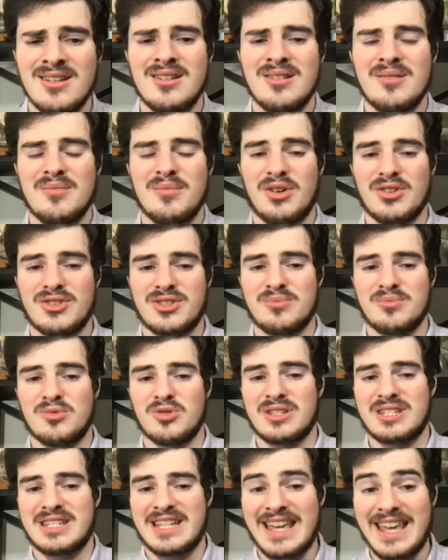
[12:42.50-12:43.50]
Baltimore
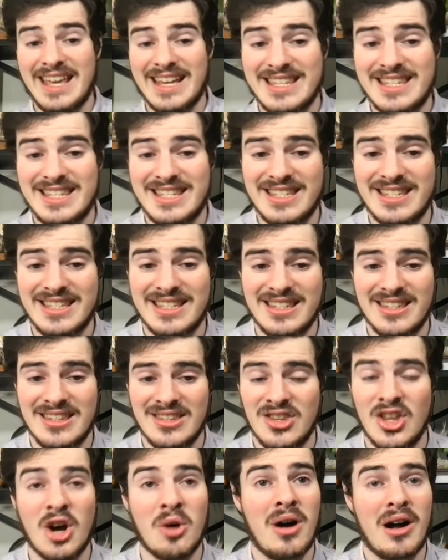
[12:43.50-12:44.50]
takes
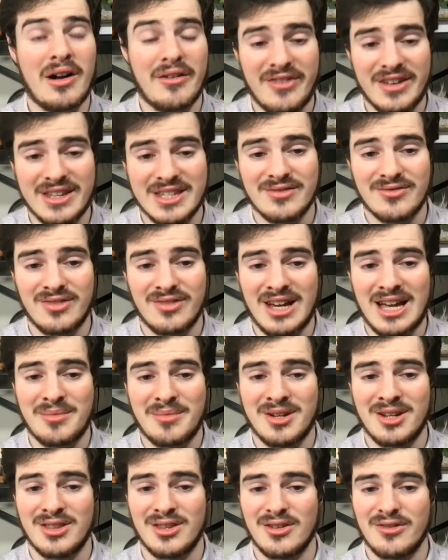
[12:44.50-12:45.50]
no offensive
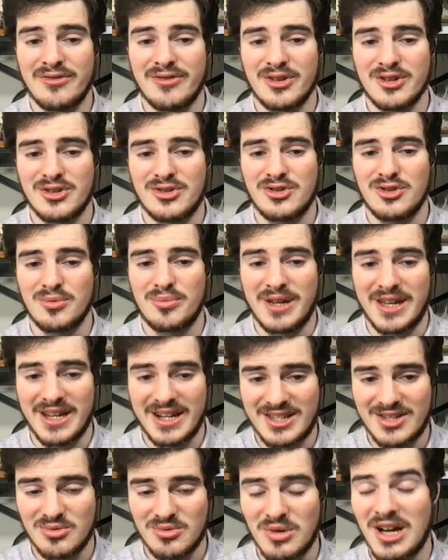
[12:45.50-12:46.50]
lineman in their first two
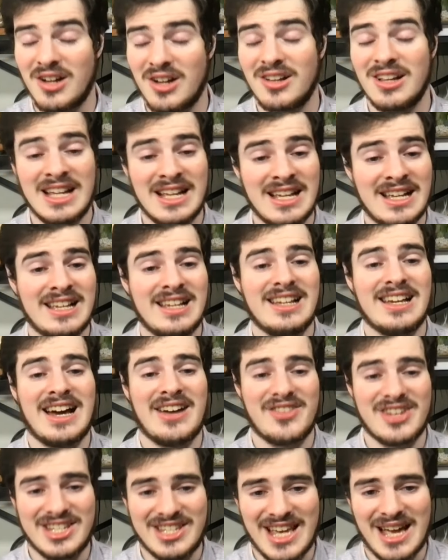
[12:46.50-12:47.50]
picks. Well,
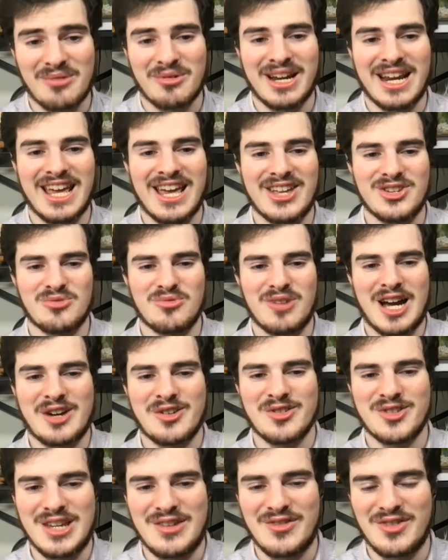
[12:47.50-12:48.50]
obviously I went edge and wide
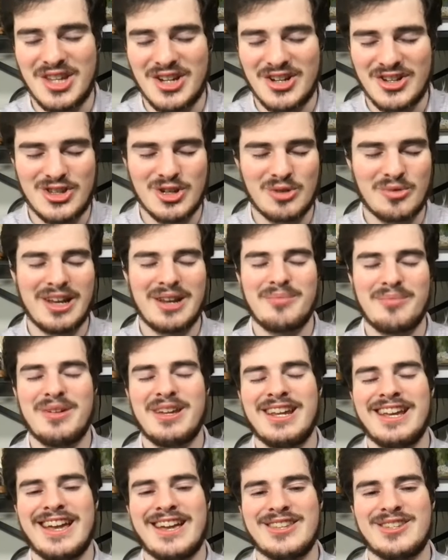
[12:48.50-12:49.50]
receiver there, so went a bit
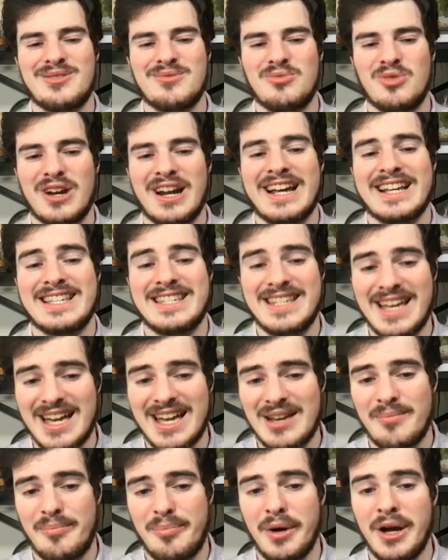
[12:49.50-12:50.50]
against what I
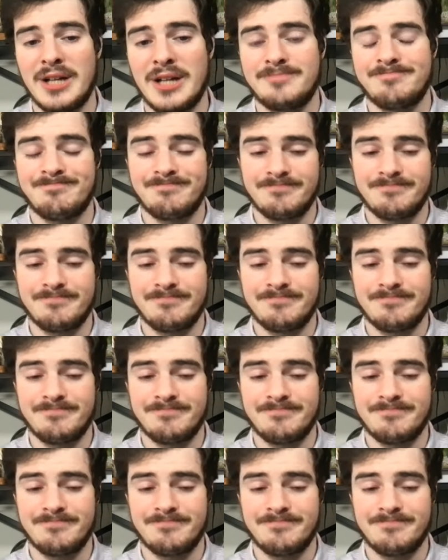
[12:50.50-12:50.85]
said, but